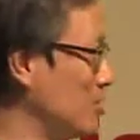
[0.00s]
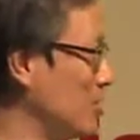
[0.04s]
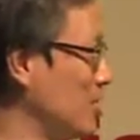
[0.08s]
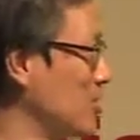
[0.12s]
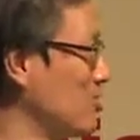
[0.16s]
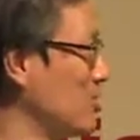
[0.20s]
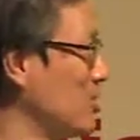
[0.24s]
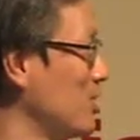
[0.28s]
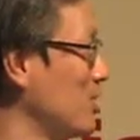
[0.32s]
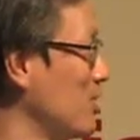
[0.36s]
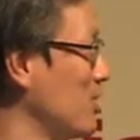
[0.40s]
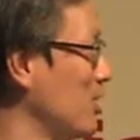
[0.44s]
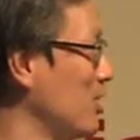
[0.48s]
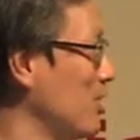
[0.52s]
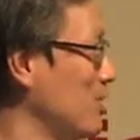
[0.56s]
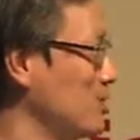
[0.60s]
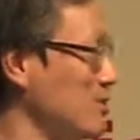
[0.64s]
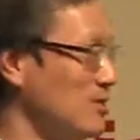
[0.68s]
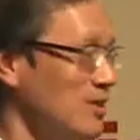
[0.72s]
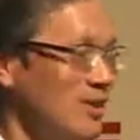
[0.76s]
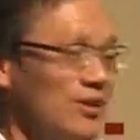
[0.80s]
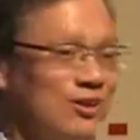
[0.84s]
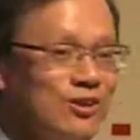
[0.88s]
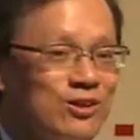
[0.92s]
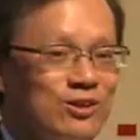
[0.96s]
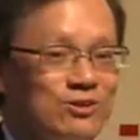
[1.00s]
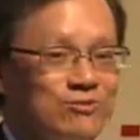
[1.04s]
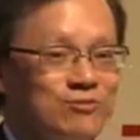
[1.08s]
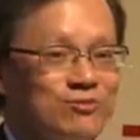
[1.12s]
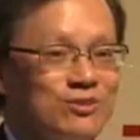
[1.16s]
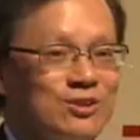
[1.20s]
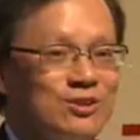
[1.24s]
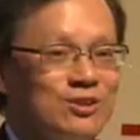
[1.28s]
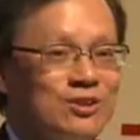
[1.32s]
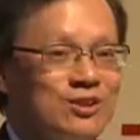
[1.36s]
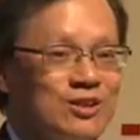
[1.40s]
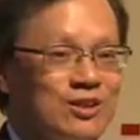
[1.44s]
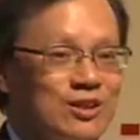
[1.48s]
Sun Hung Kai has a lot of
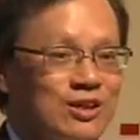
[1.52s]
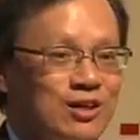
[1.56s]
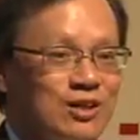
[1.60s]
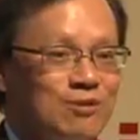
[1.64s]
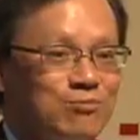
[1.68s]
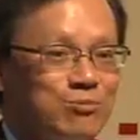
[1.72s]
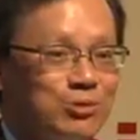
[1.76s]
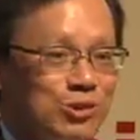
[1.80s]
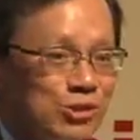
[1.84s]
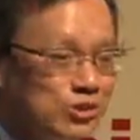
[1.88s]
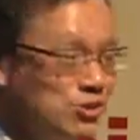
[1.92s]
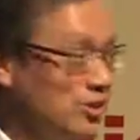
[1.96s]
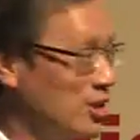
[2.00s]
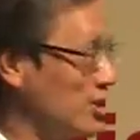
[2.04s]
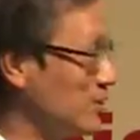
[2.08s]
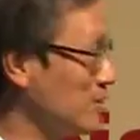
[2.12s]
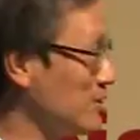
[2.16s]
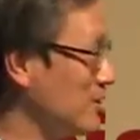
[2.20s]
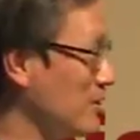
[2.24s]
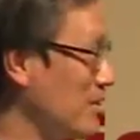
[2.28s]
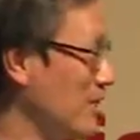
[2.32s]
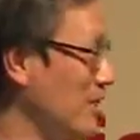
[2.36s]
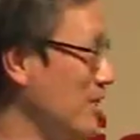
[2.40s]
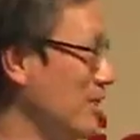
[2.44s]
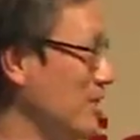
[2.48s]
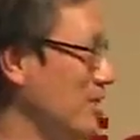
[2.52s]
projects there,